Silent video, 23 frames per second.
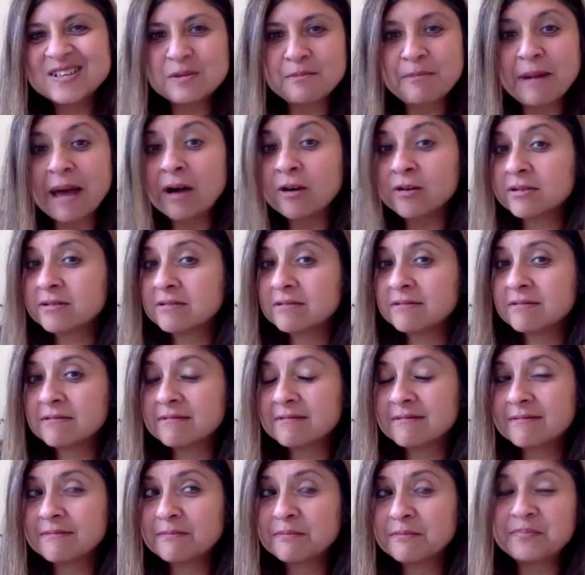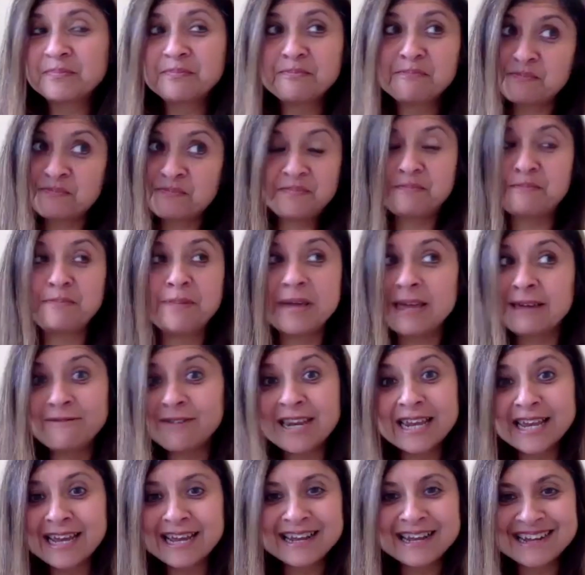about
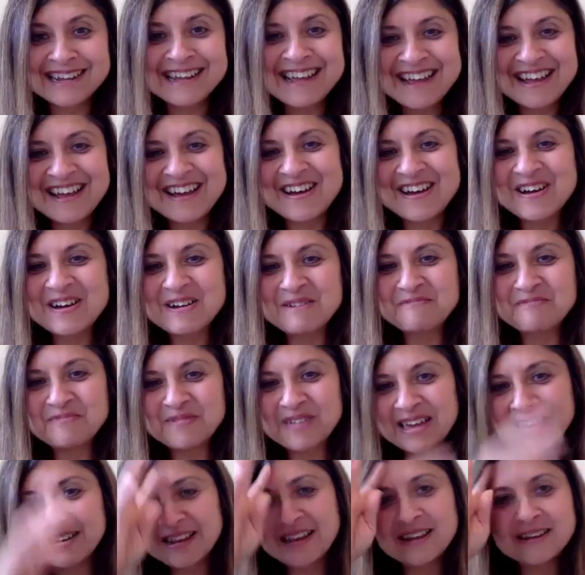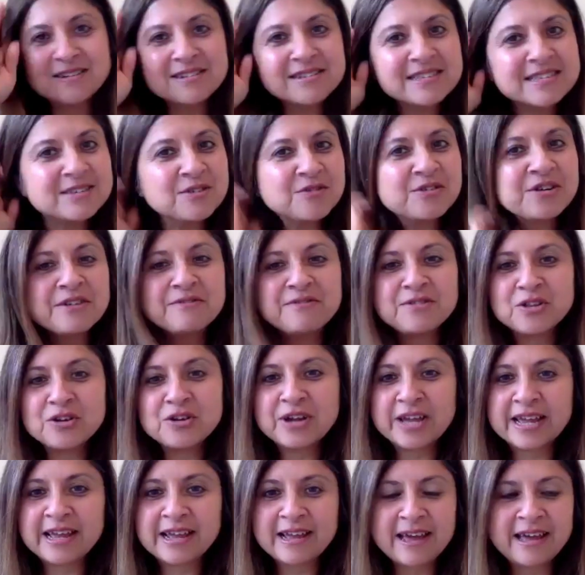pivoting and sort of
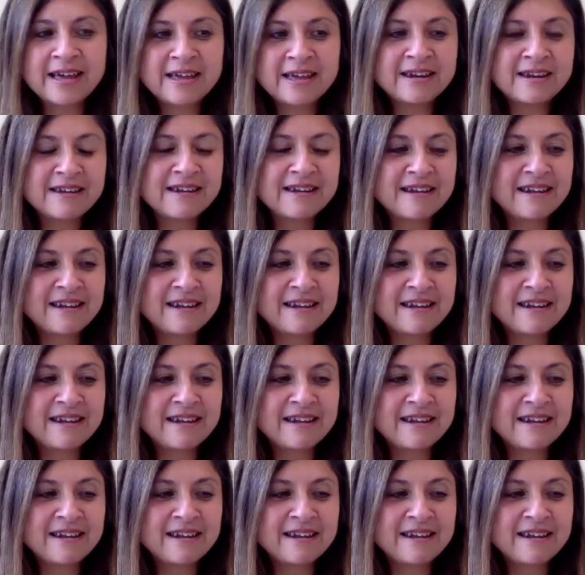looking at